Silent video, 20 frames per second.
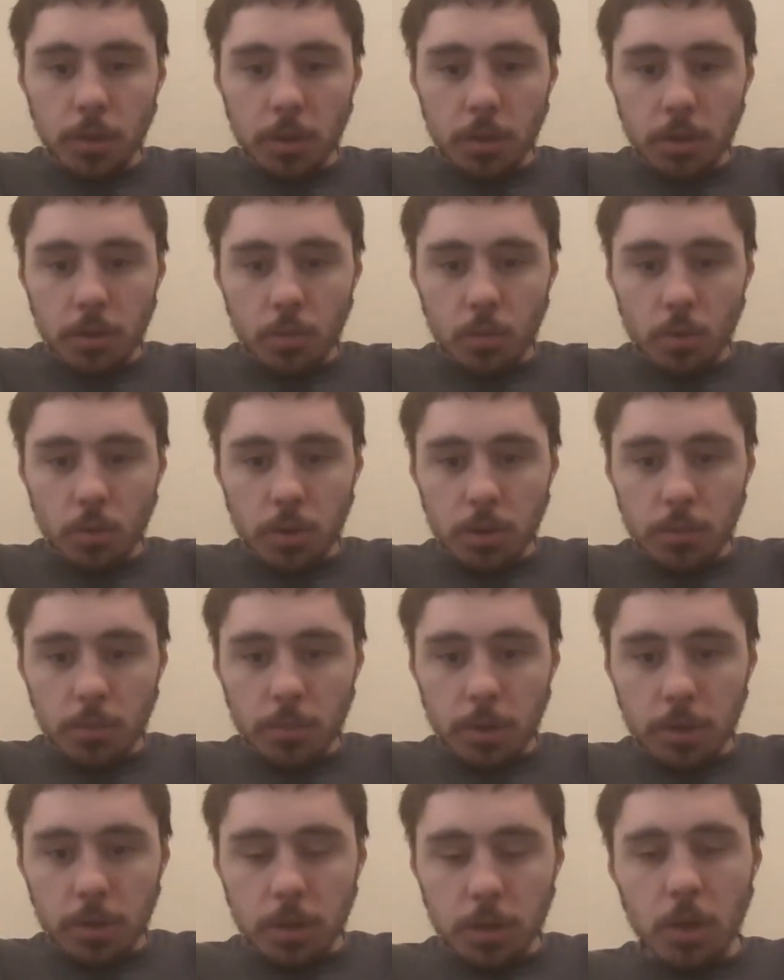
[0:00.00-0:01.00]
Okay, you
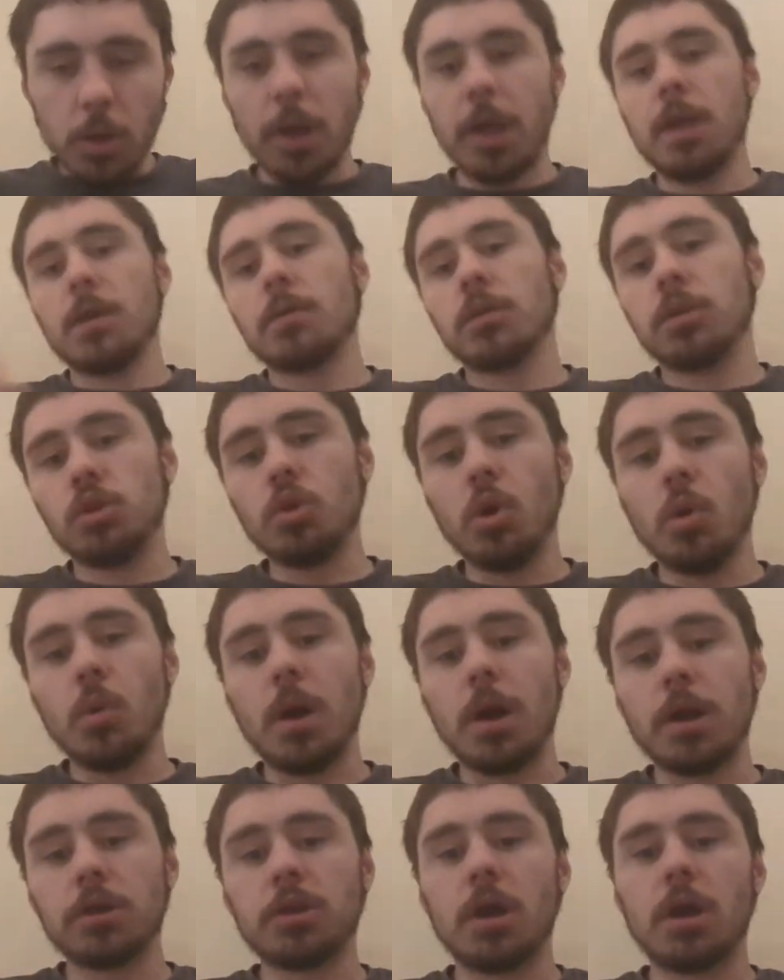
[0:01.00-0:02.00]
go walk your dog.
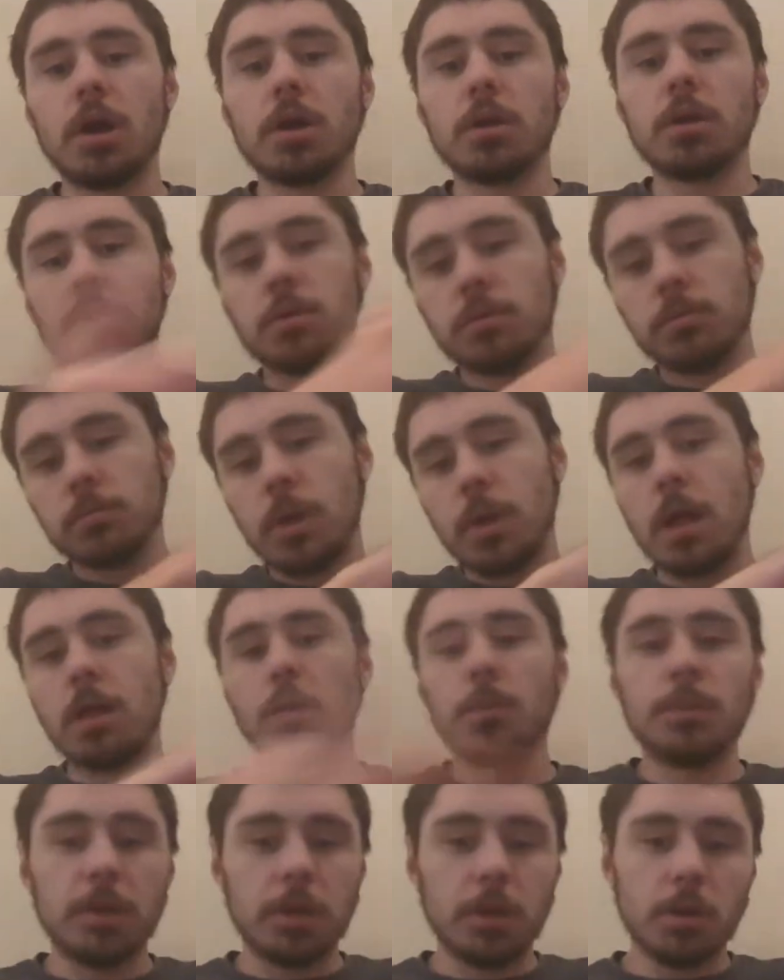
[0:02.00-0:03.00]
I'll be here. And
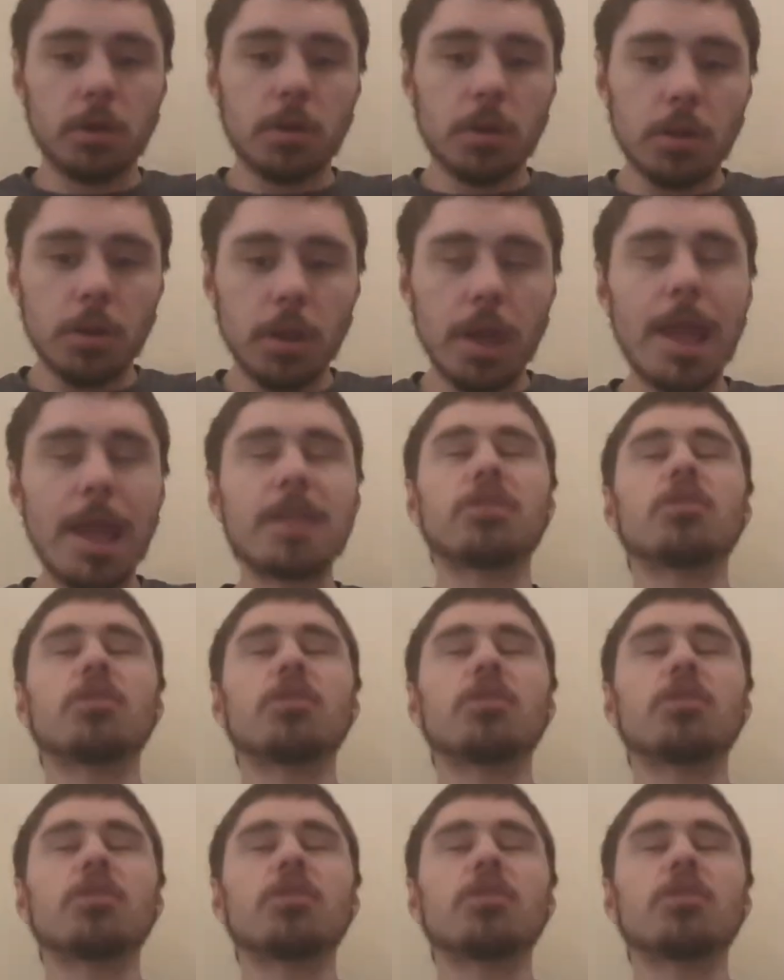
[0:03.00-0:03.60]
so with that,